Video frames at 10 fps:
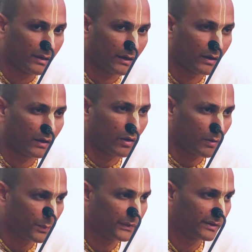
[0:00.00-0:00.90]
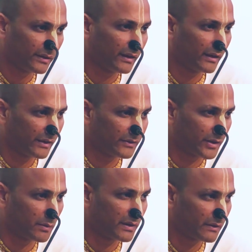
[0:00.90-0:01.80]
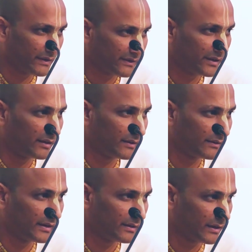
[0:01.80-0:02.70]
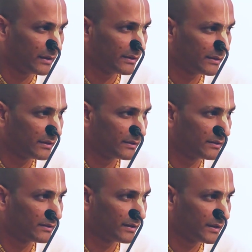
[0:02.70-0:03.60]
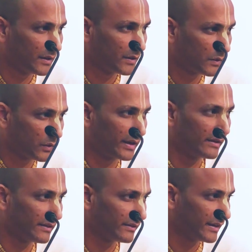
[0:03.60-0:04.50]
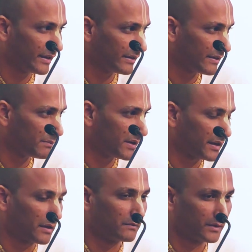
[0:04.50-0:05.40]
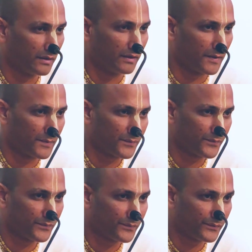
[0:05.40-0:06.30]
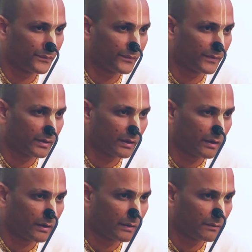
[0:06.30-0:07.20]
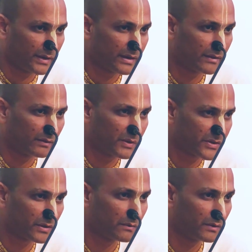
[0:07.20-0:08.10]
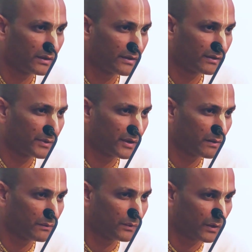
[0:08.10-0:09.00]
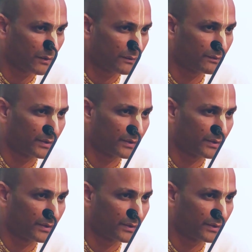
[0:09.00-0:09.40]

are opposite in nature, but we still see that this is coexisting in this material world, where the spiritual world is made of full of